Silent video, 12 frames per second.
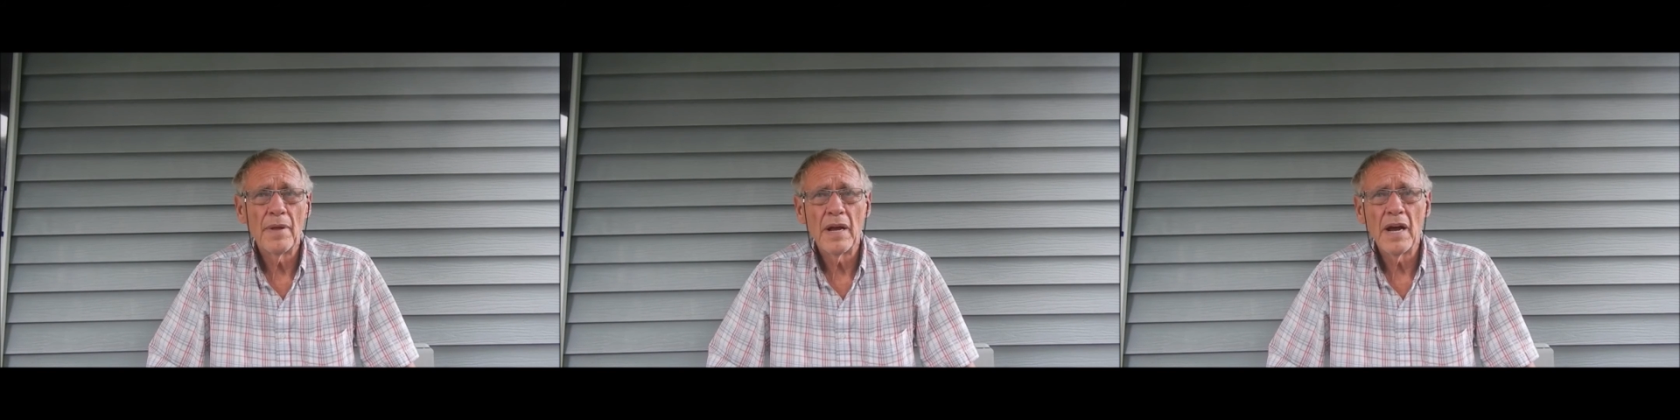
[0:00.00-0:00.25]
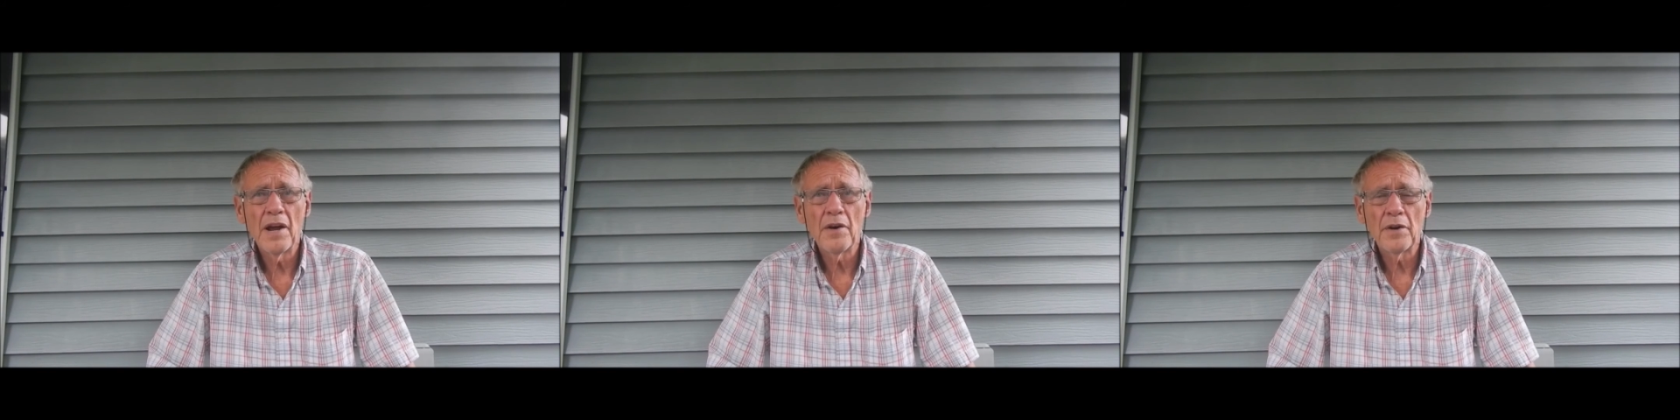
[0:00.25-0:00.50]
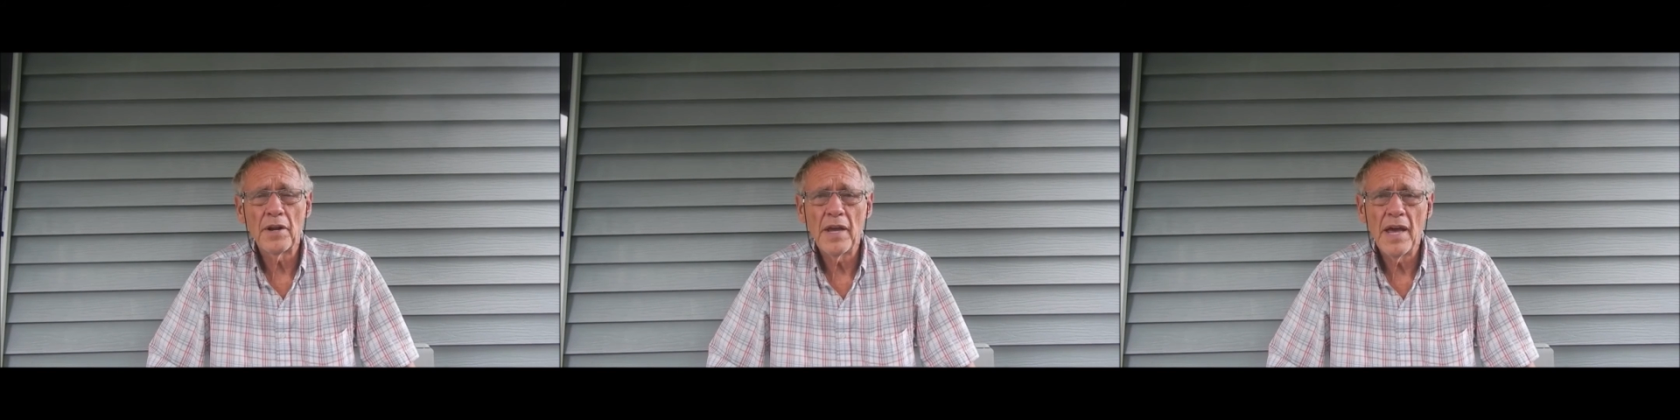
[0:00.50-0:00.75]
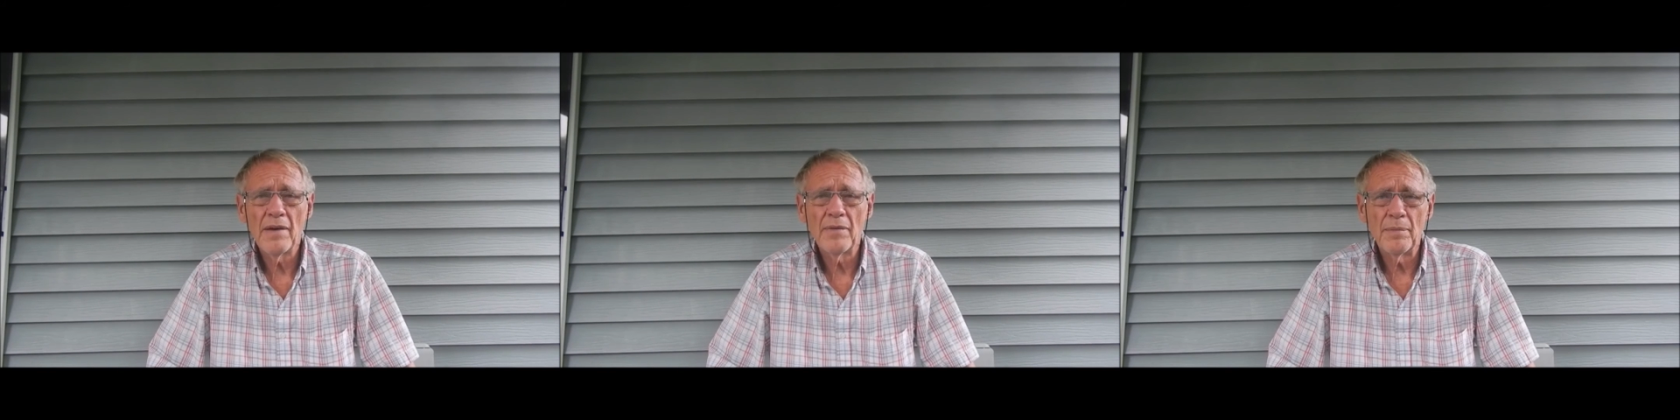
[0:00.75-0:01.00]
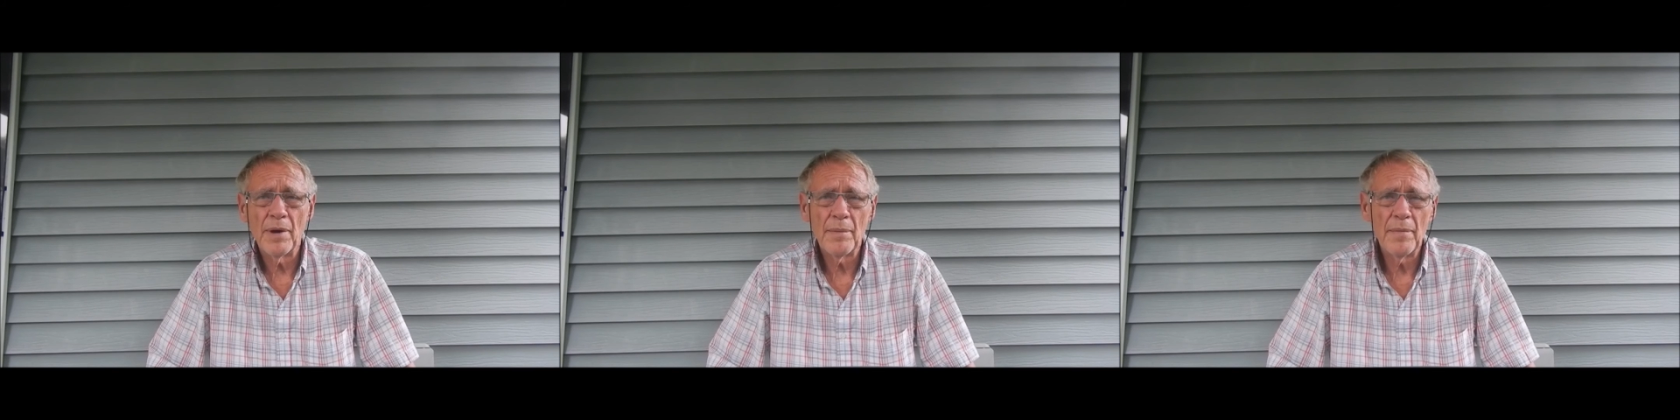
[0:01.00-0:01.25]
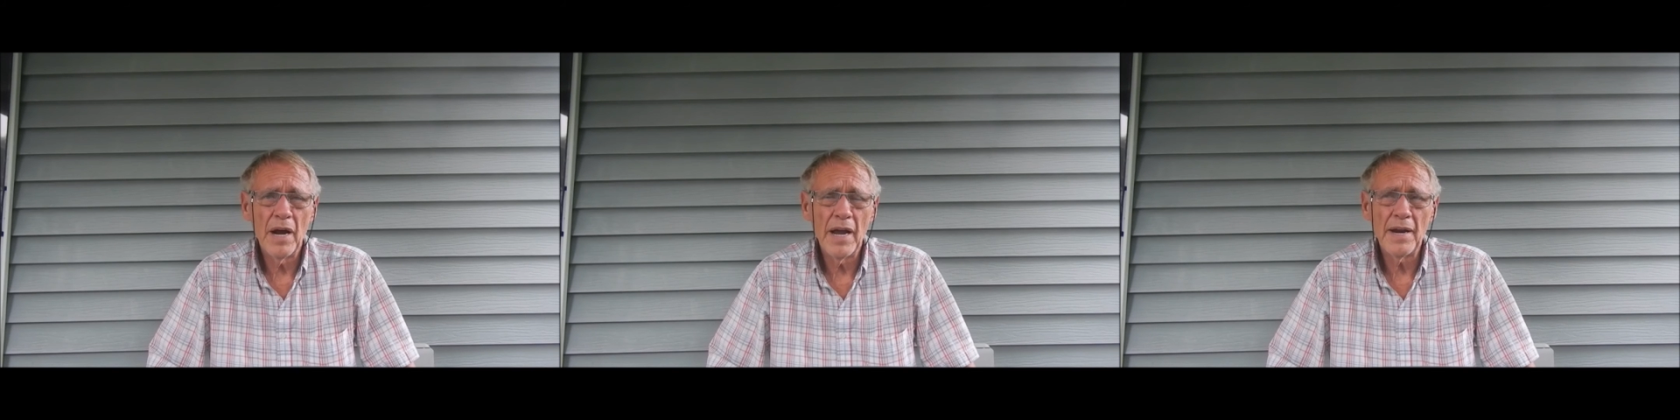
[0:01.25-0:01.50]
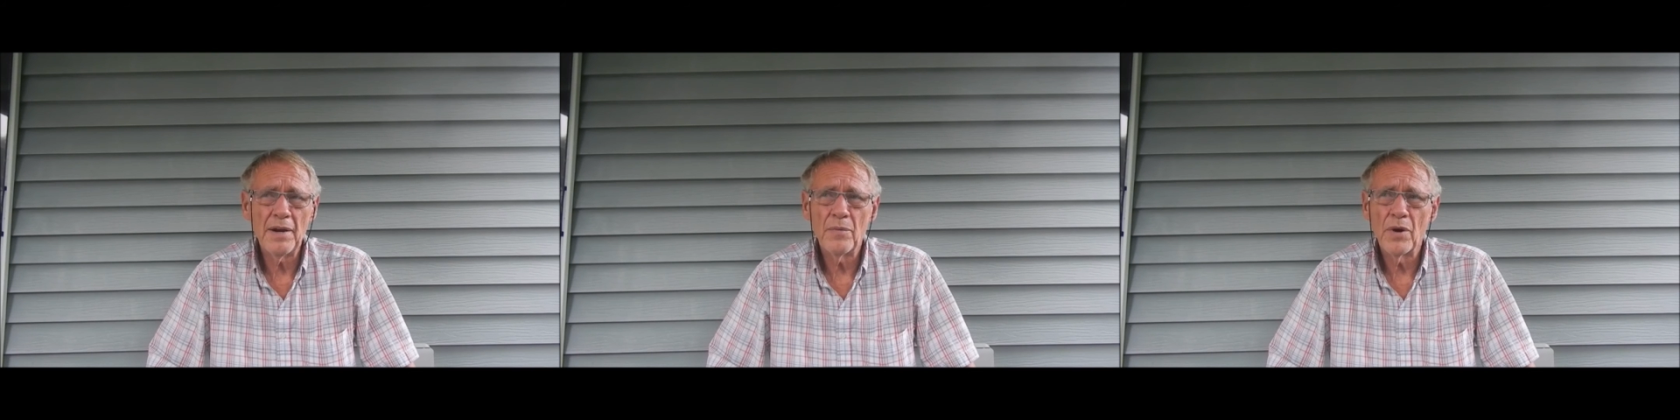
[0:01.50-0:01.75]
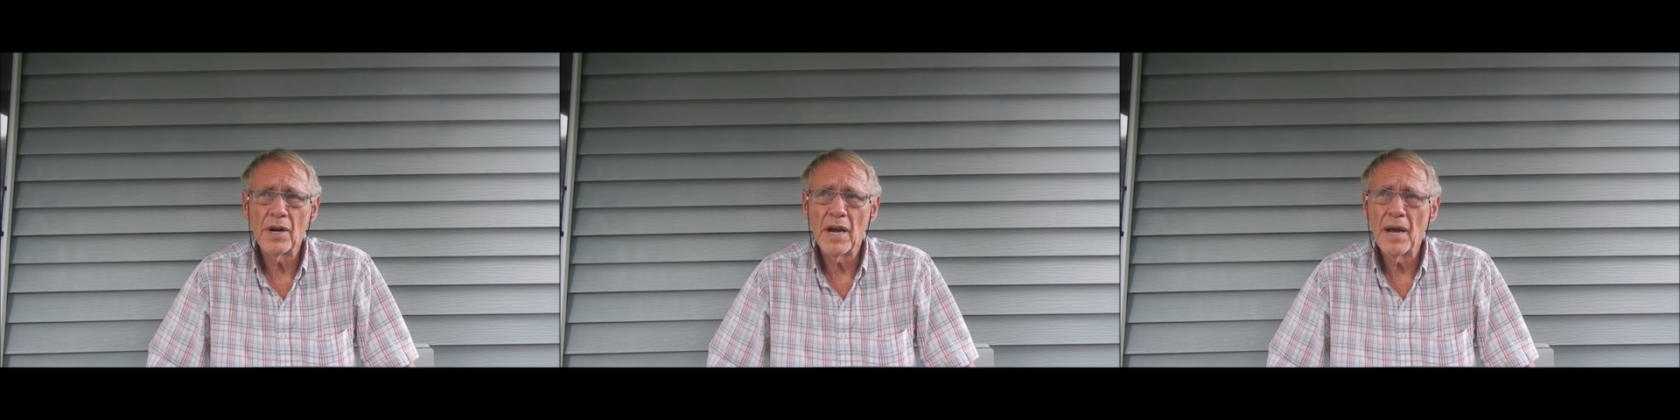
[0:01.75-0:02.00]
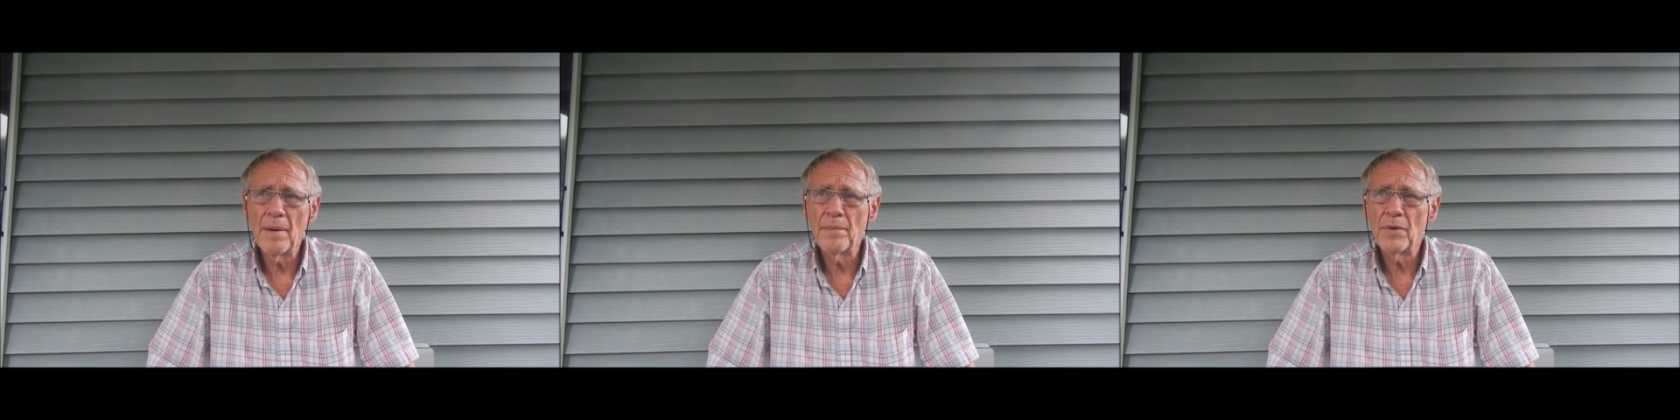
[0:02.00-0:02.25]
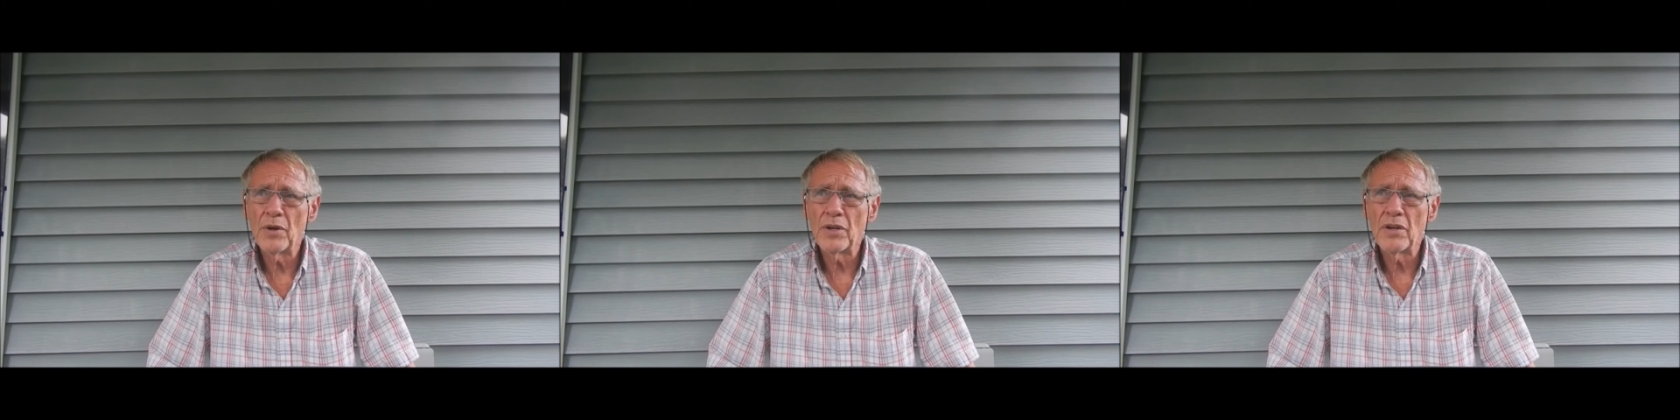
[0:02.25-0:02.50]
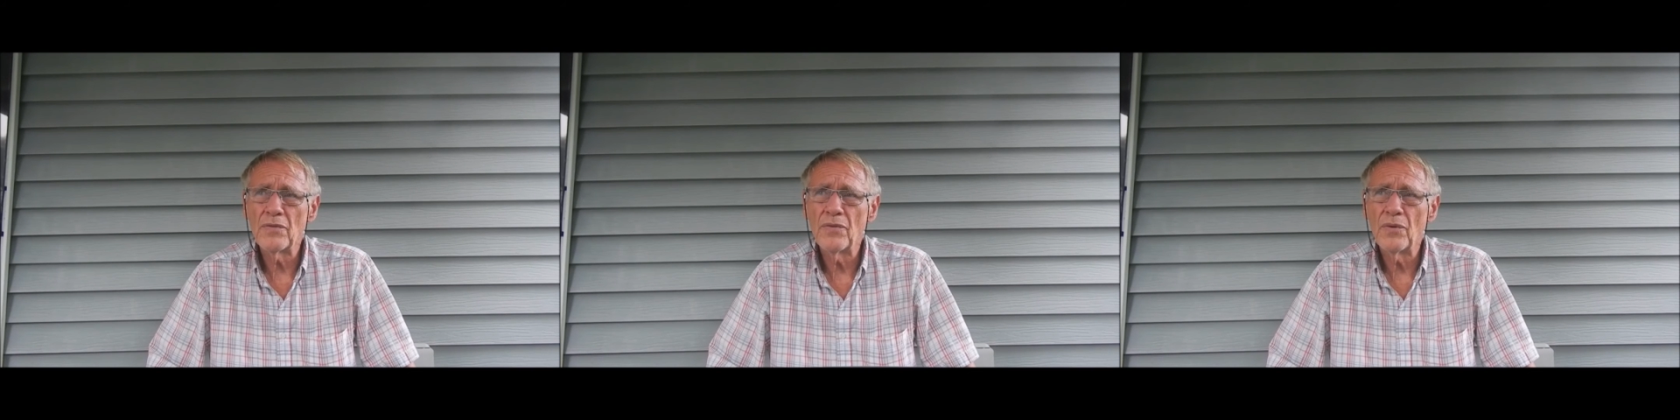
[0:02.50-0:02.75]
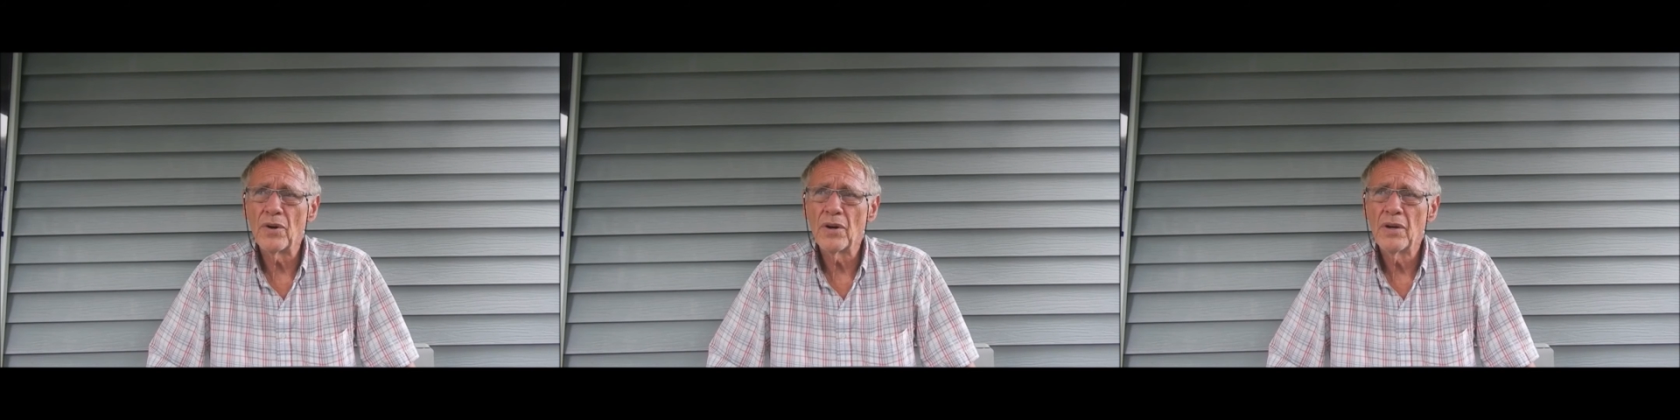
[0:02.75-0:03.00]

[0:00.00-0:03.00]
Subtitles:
I already have in my mind what I'm looking for